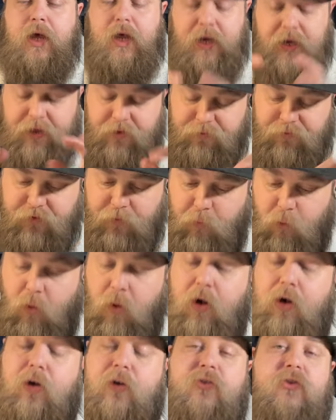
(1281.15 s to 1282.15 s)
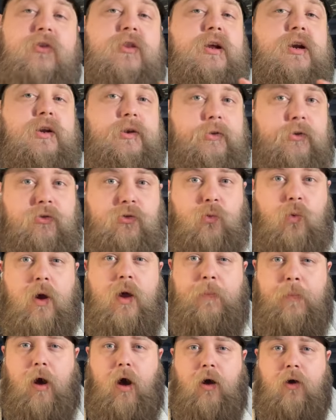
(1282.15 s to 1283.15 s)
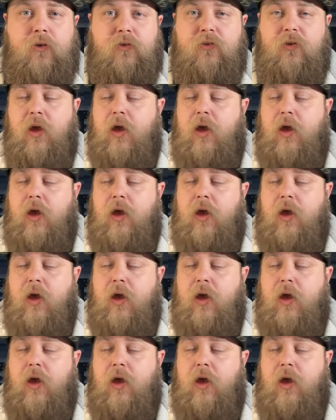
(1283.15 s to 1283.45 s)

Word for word: leave some words in the little square box,